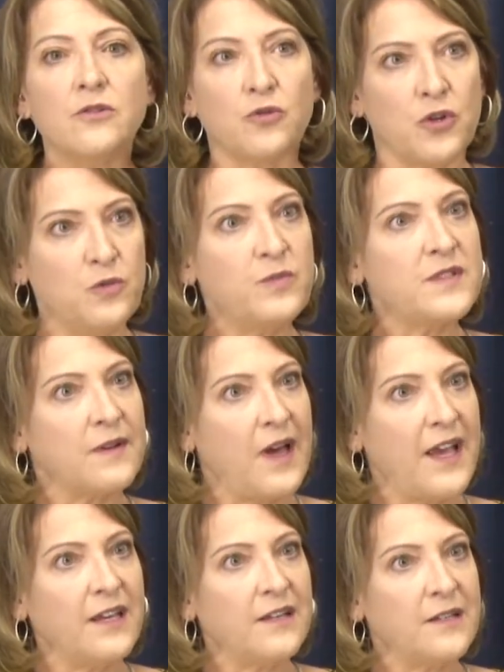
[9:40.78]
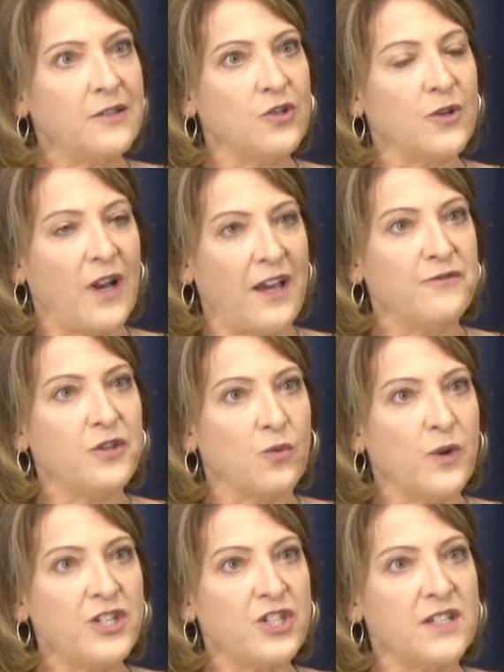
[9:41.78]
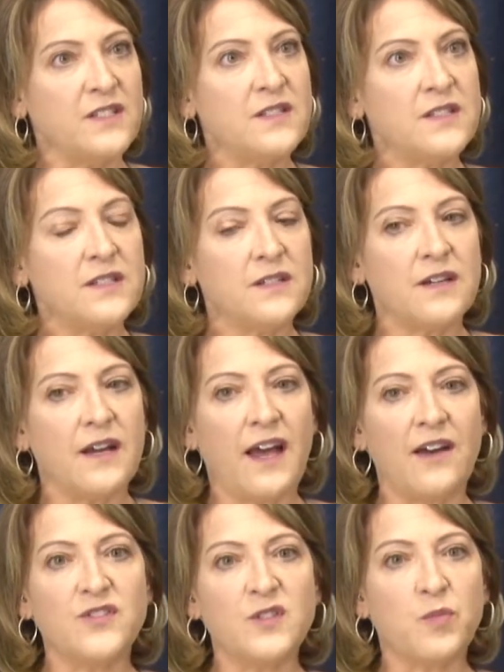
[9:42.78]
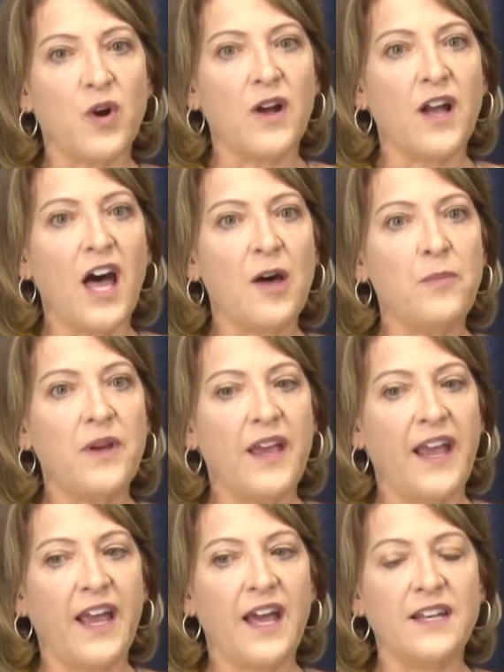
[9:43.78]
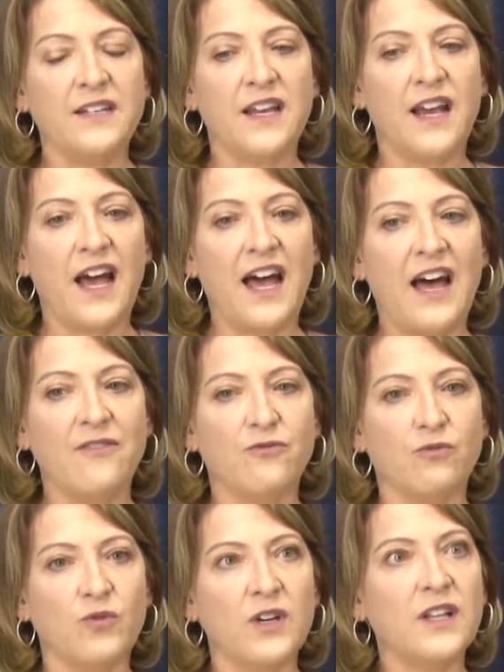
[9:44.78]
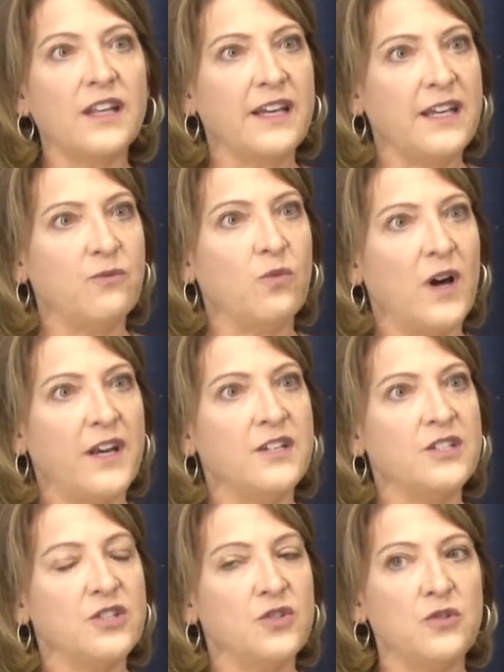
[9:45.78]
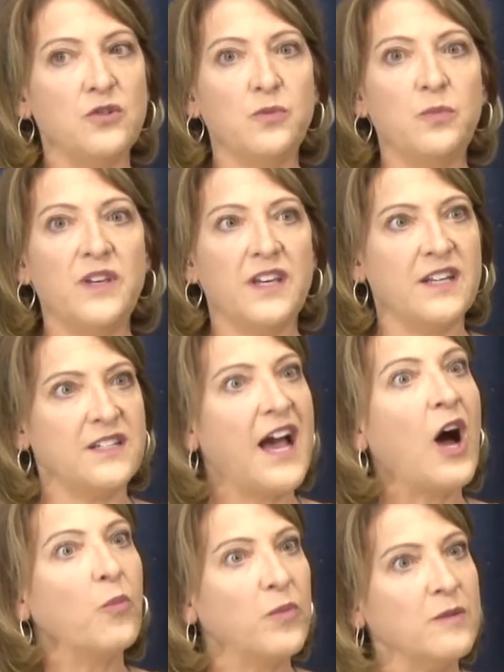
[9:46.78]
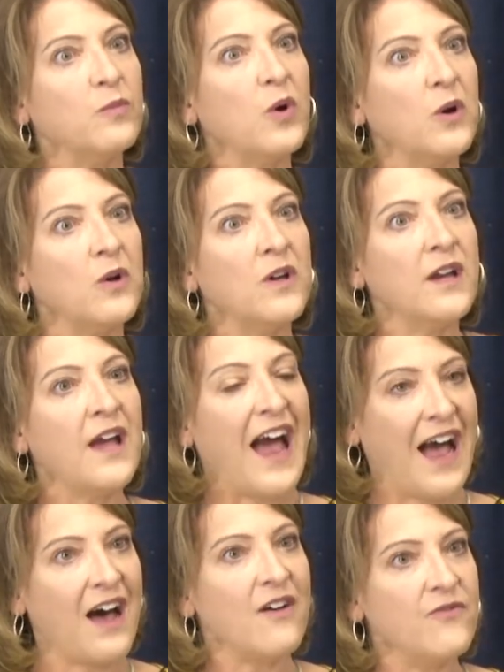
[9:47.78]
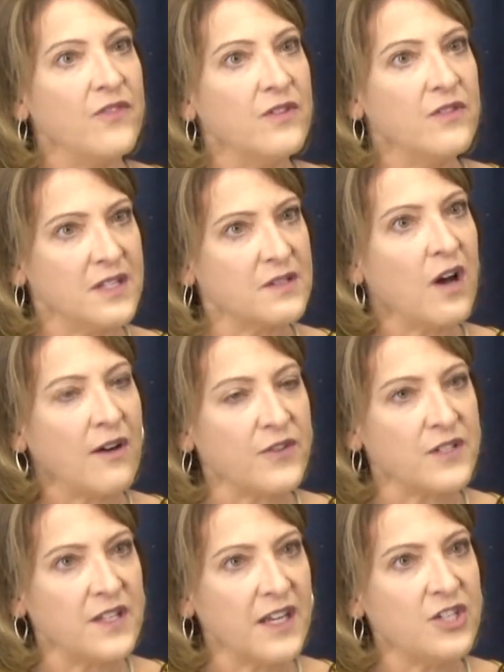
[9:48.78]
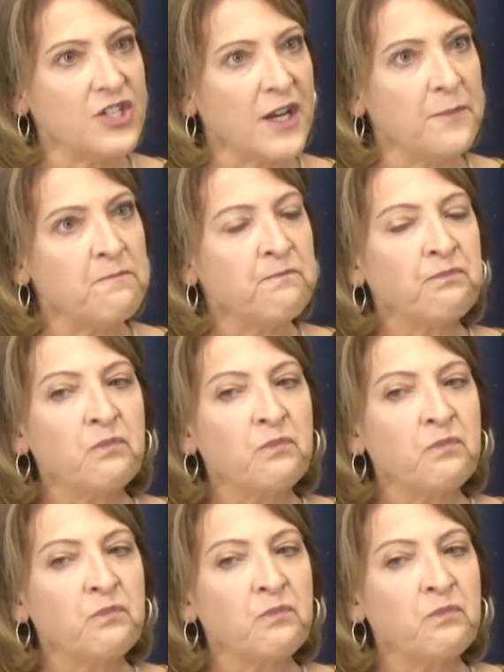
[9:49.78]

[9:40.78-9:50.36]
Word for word: groups like Your Life, Your Wishes have sprung up and have really wanted to begin to help people have this conversation.